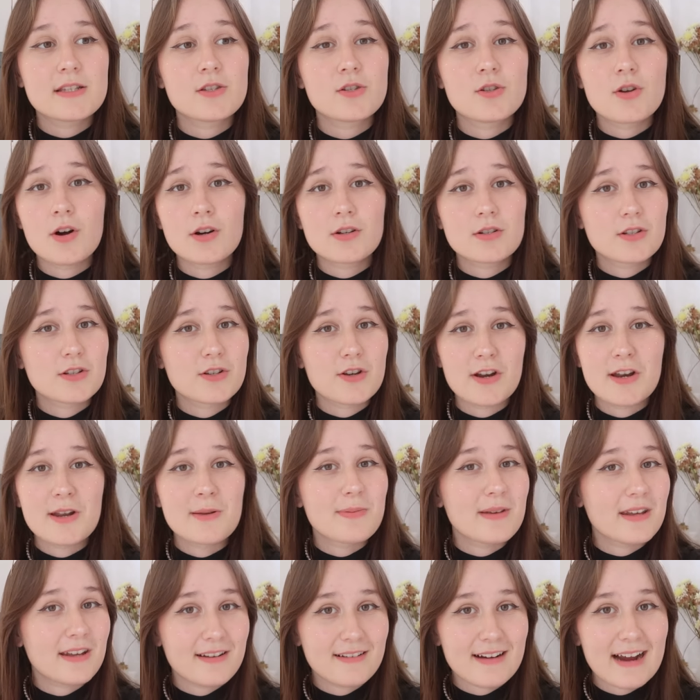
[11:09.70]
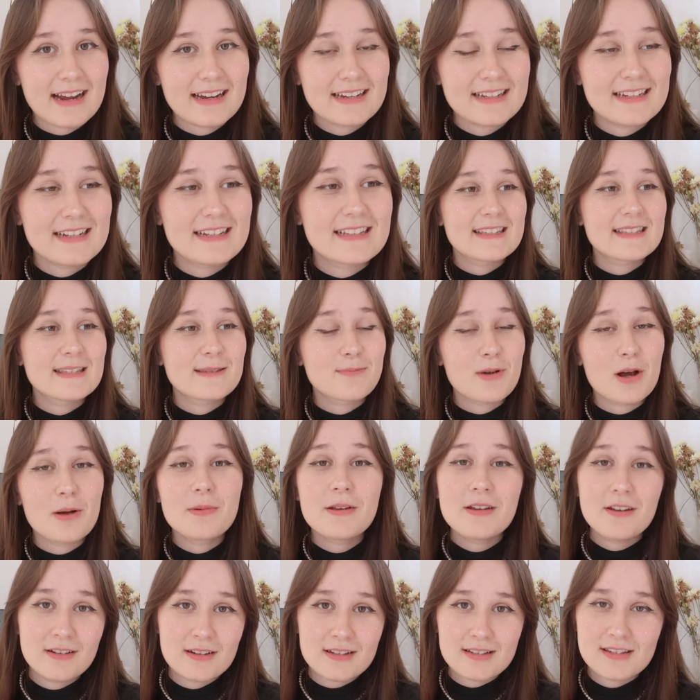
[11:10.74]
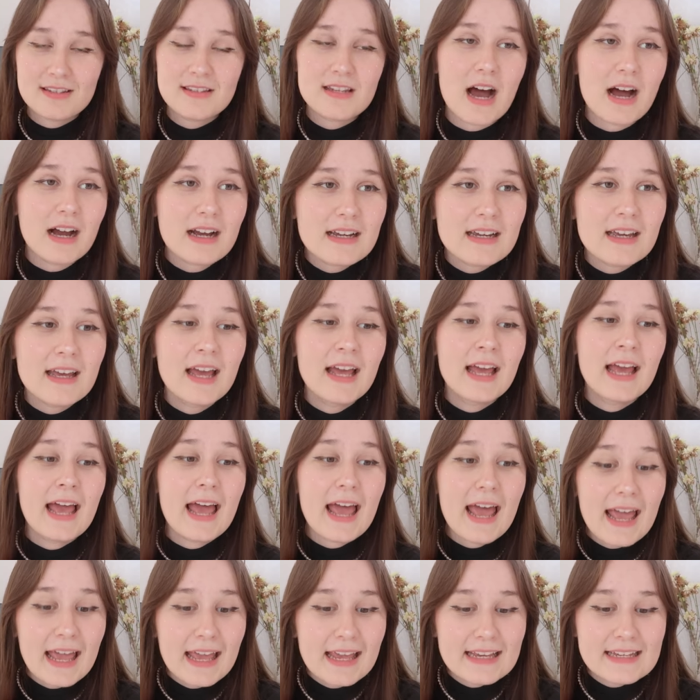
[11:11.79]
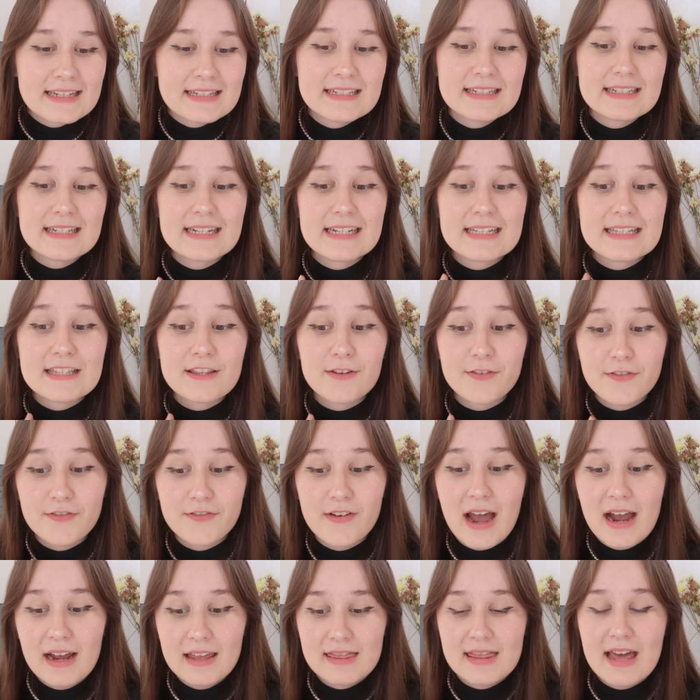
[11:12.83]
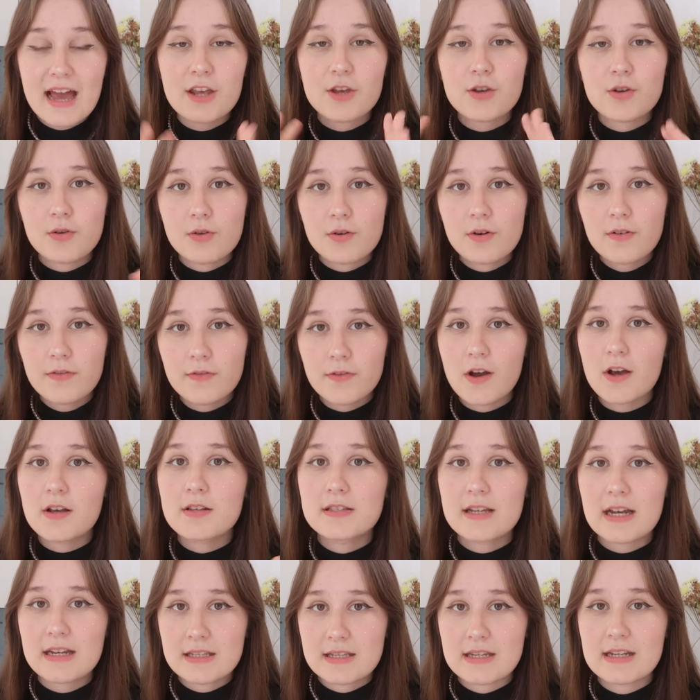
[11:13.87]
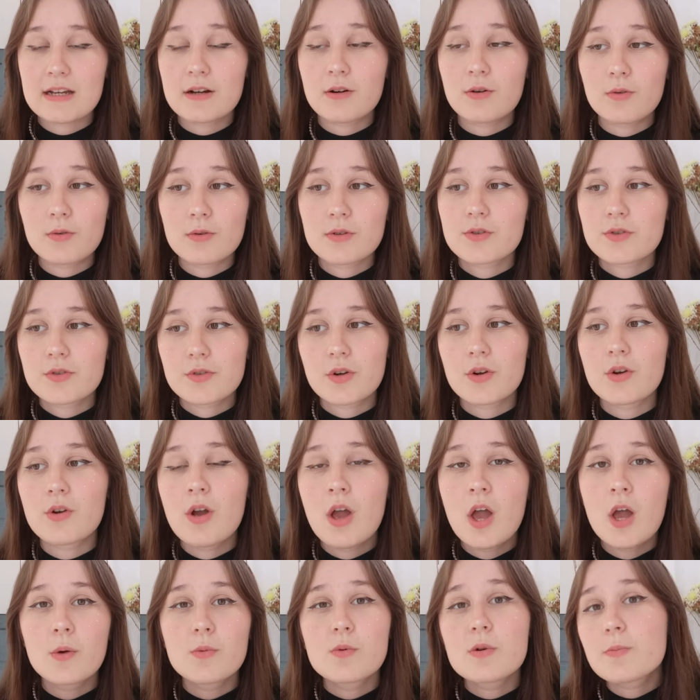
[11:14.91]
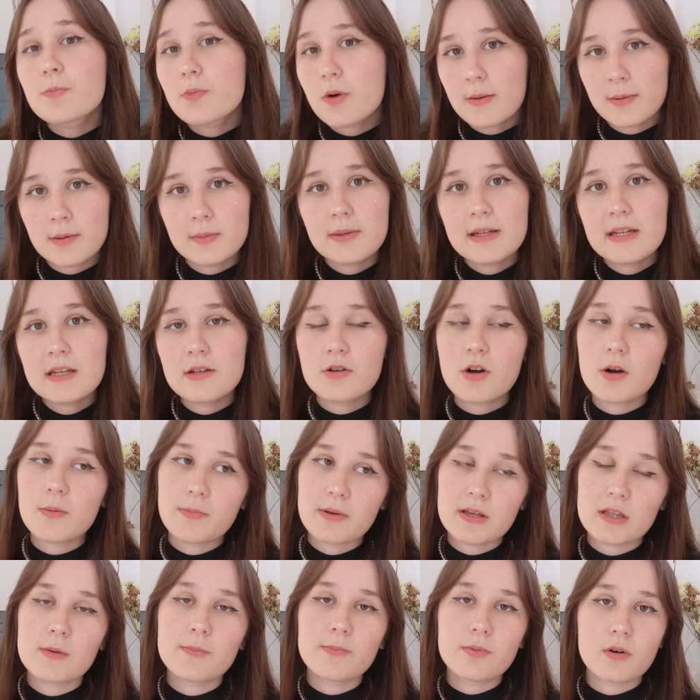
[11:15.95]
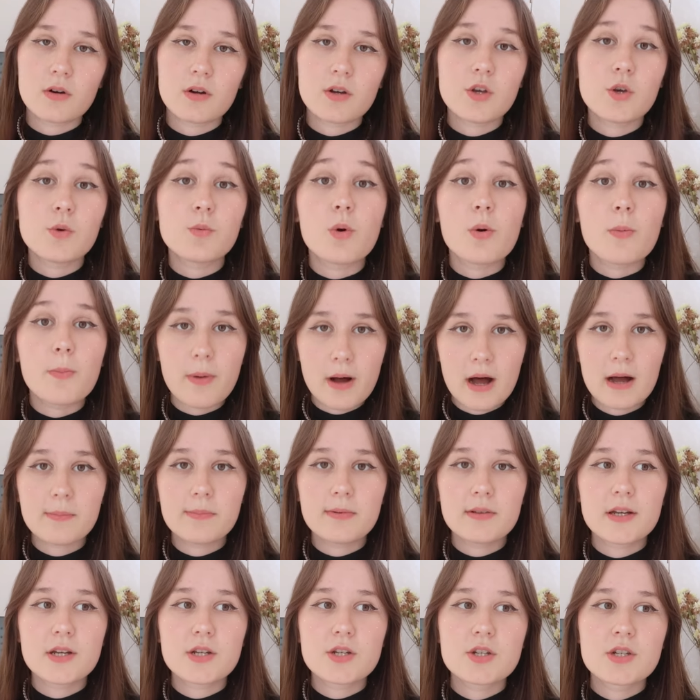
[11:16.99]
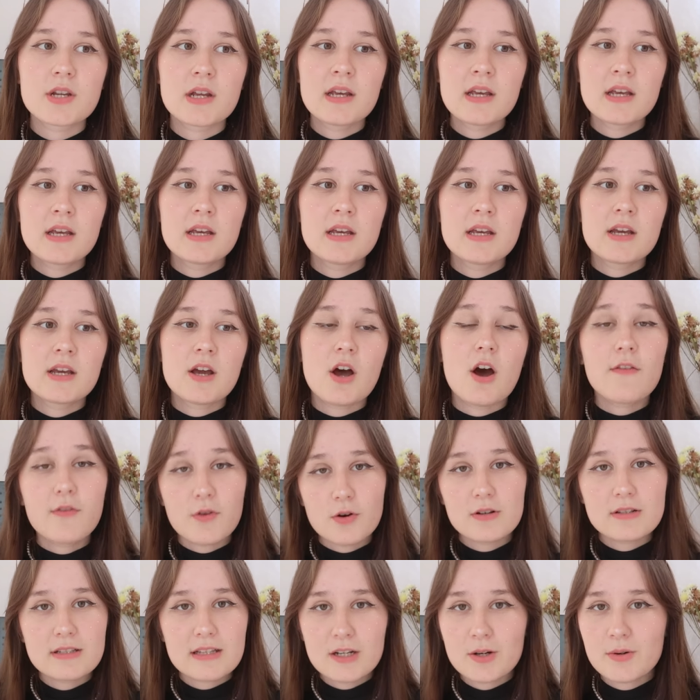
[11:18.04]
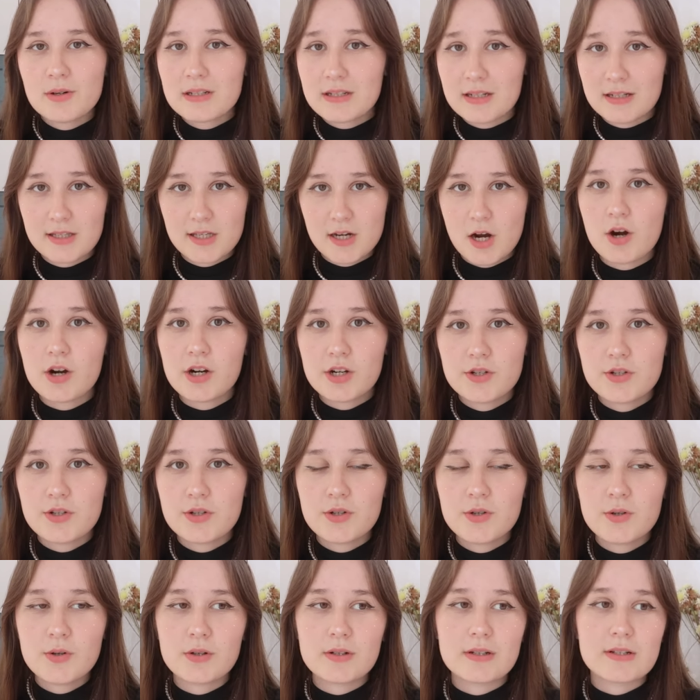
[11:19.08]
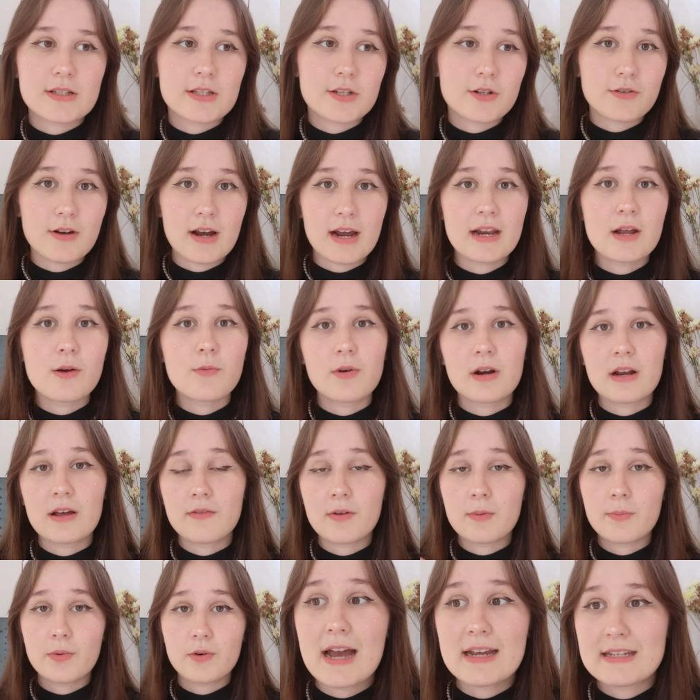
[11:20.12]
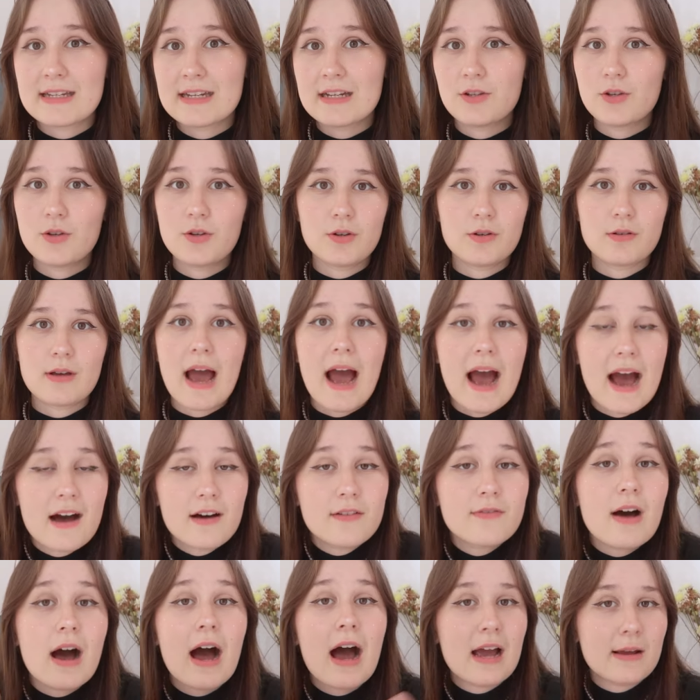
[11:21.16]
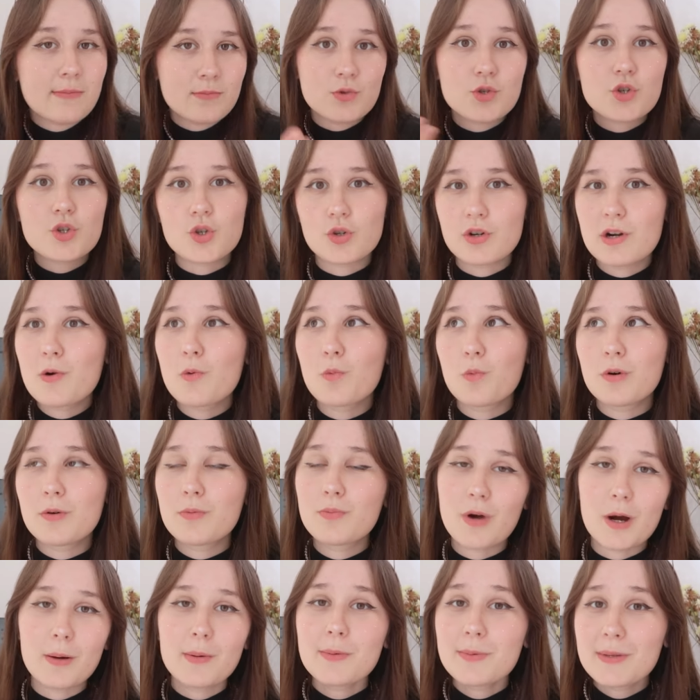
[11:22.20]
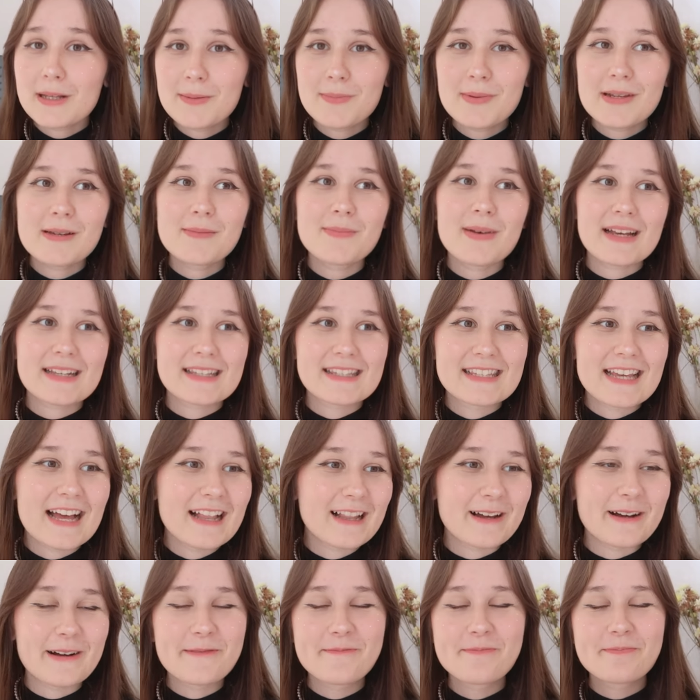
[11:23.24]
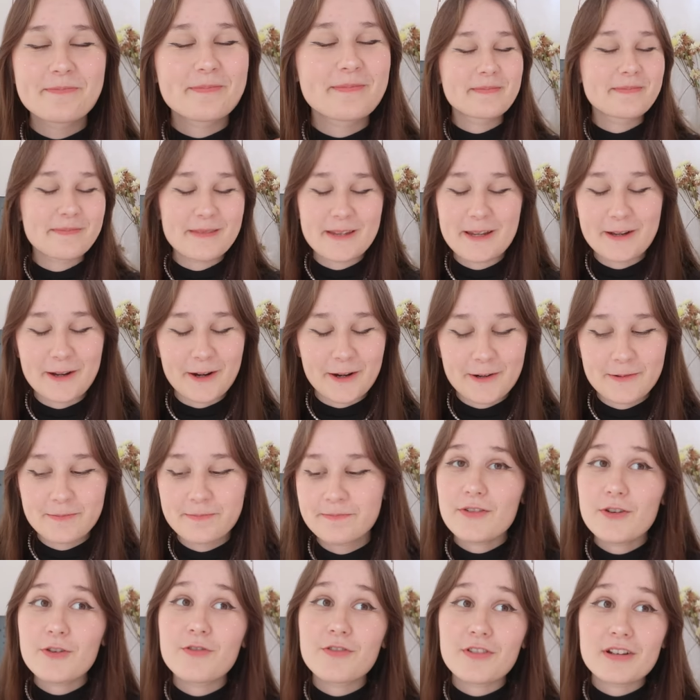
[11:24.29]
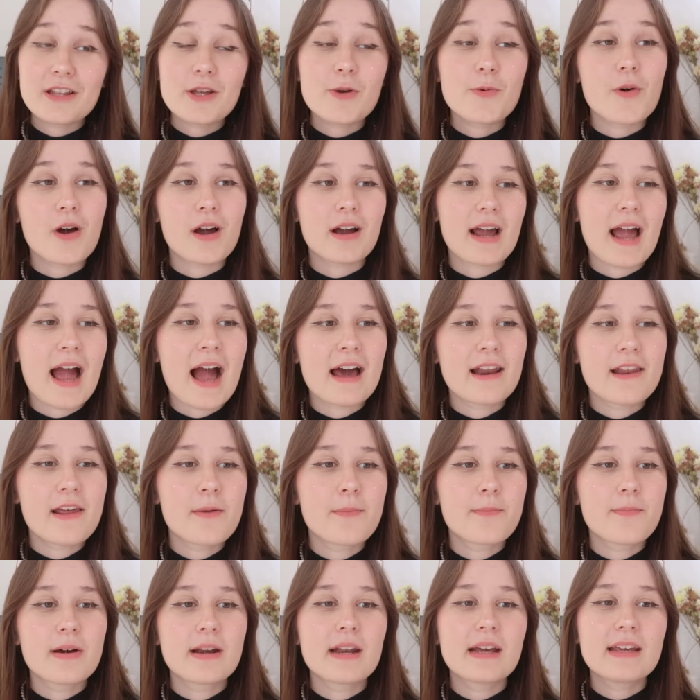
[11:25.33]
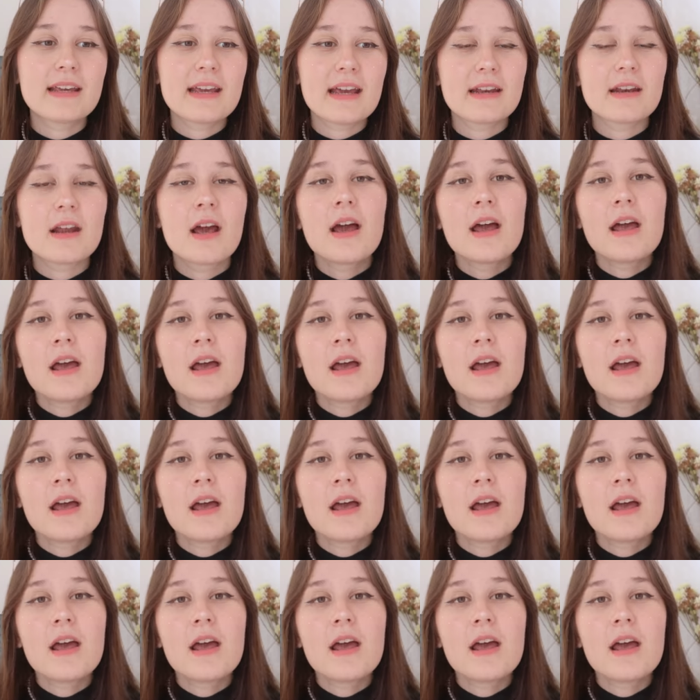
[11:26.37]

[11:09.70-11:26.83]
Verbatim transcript: is not gonna be great. It's probably gonna suck, and it's the fact that your first idea also will probably not be the book you will publish. Of course, I don't want to discourage you or discredit whatever idea you have. I'm sure it will probably be a bestseller, you know, if you really work at it. But again,